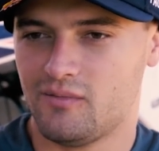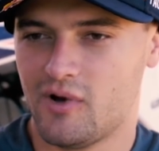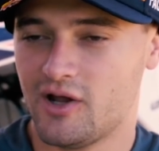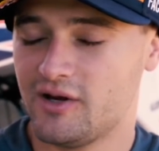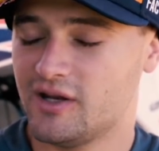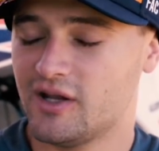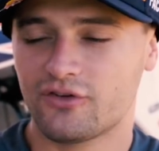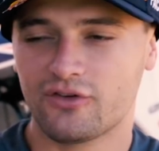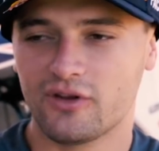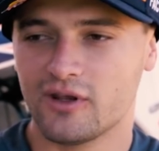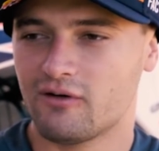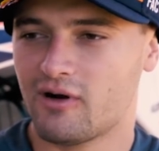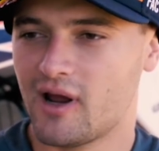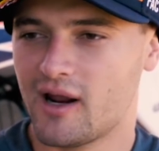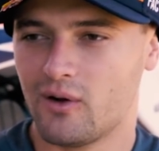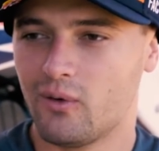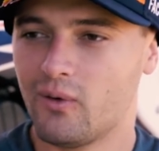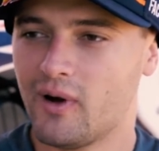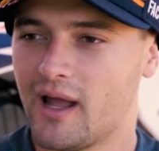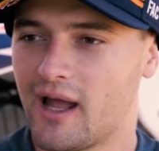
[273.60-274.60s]
Initially,
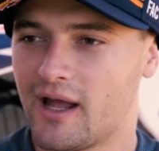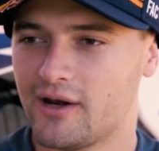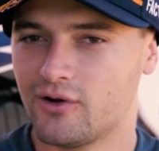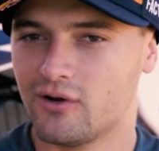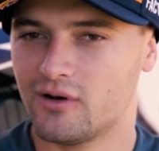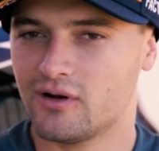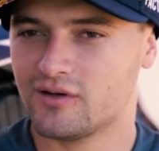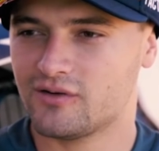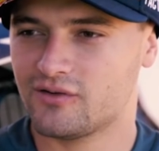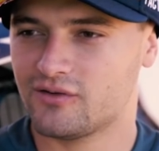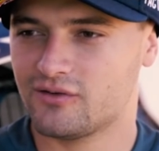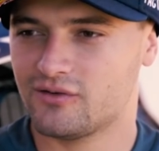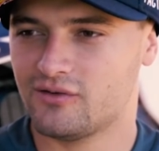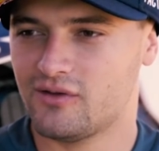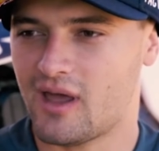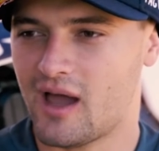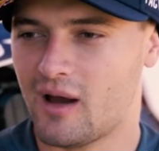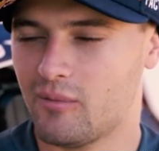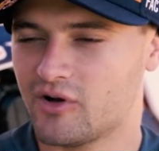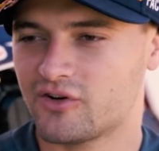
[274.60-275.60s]
right away, I noticed
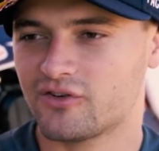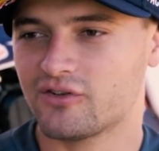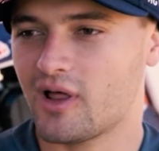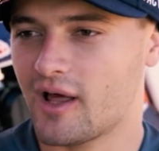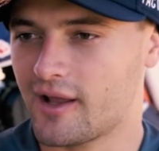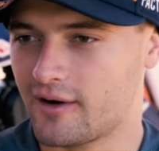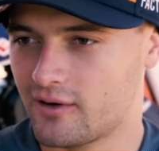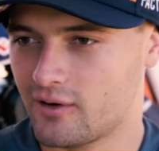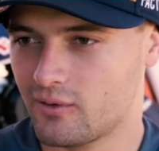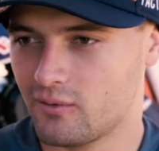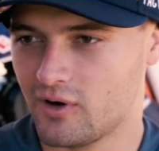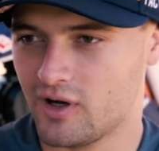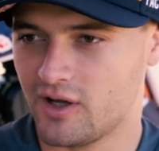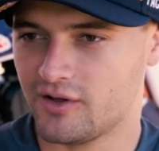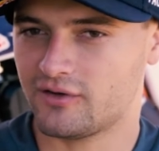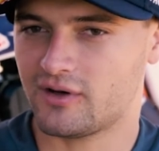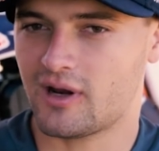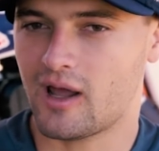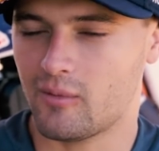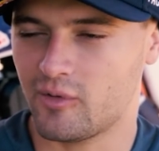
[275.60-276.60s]
how much lighter it
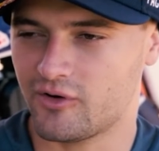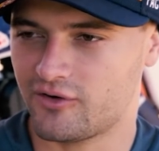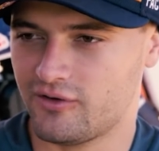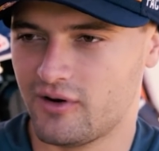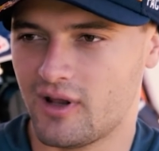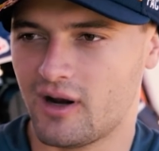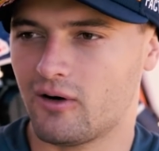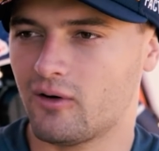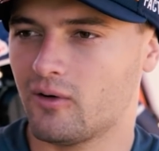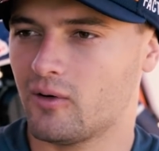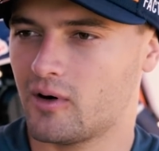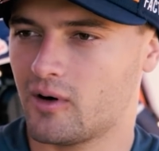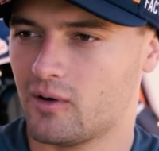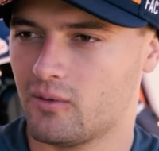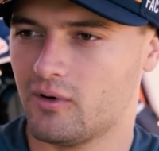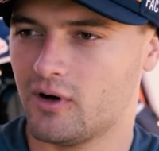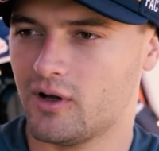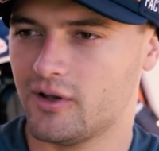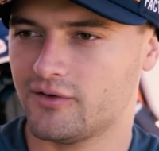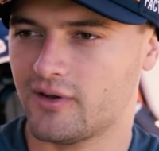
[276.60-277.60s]
was and how much narrower it
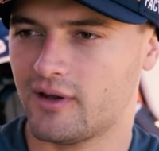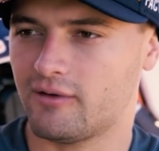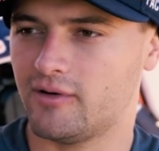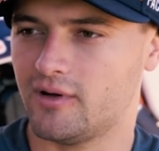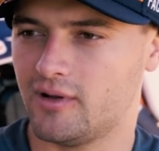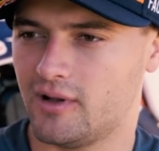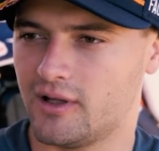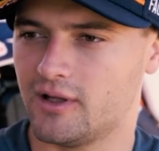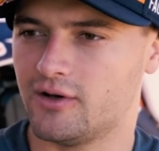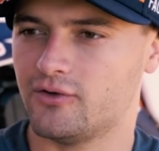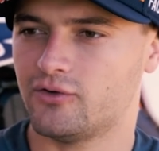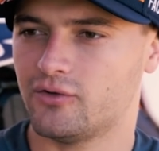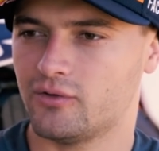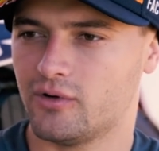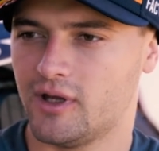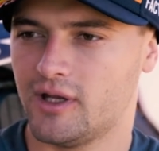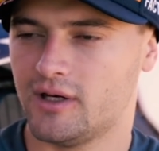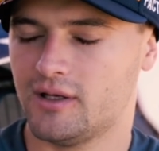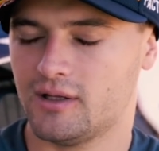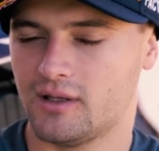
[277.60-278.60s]
was. I really
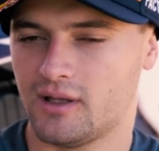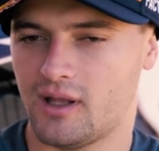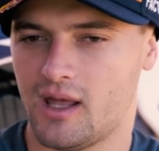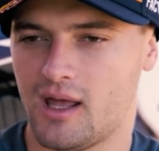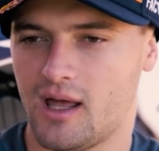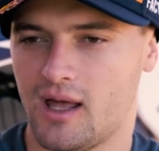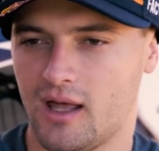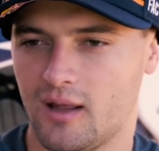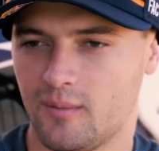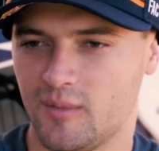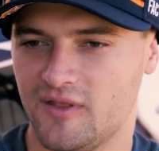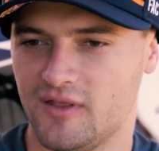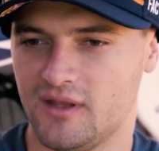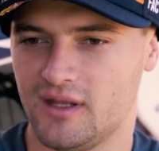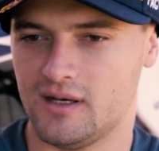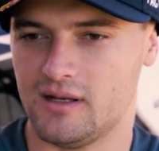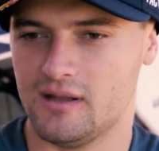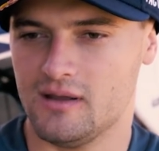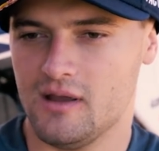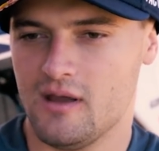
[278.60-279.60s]
enjoyed. And
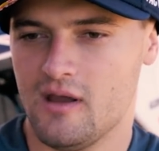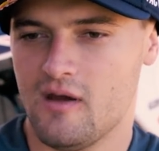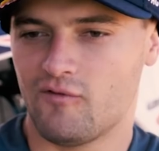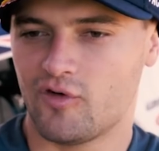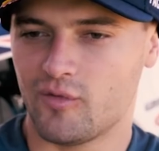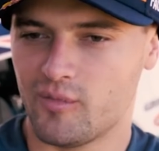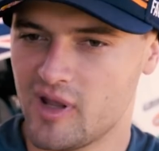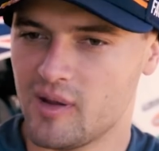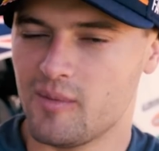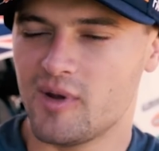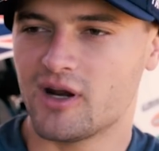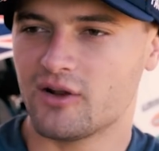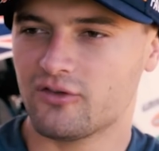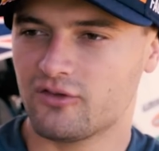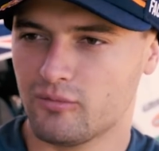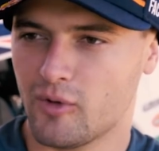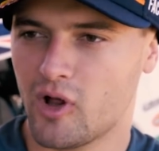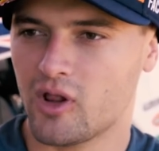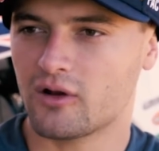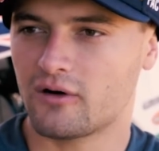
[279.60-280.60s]
then for me, being a
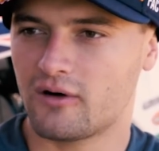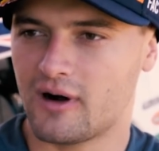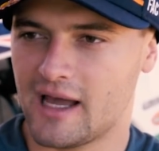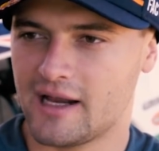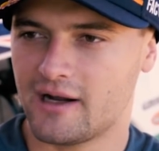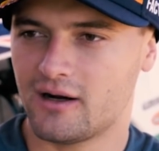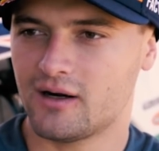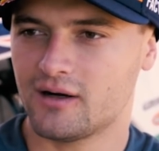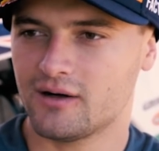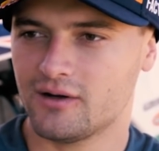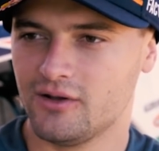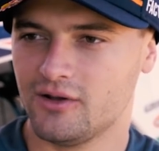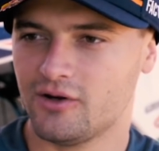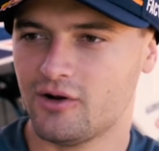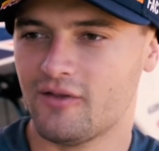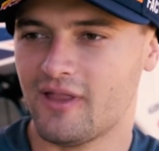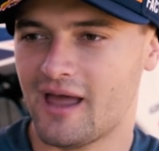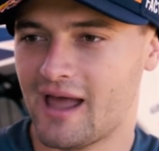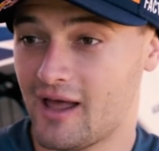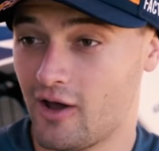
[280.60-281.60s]
smaller rider,
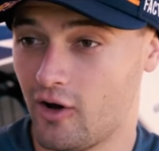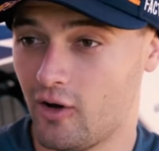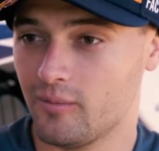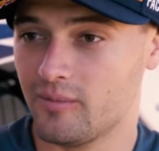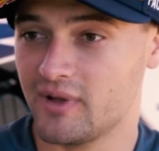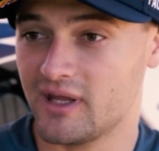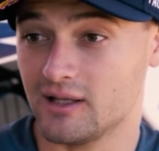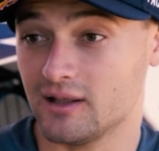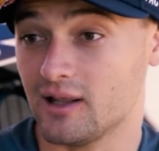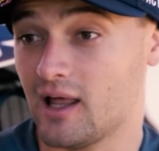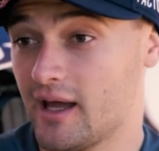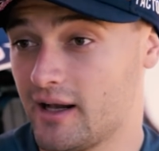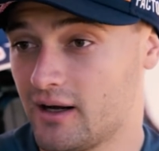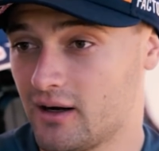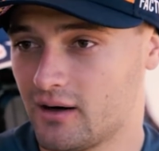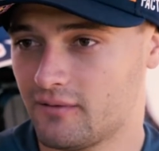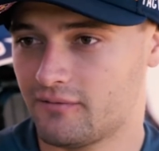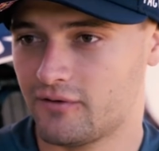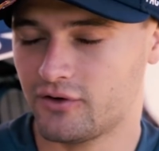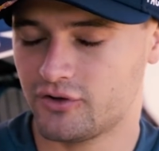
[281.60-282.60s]
that helped being
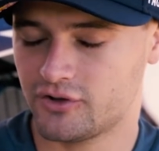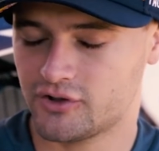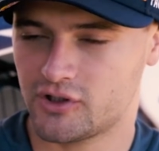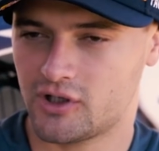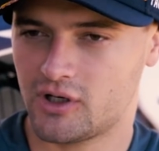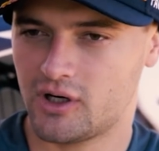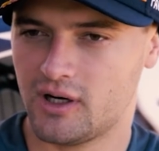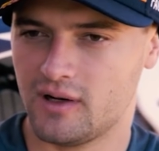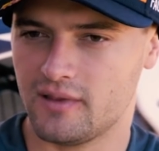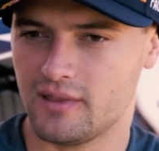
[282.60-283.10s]
lighter for sure.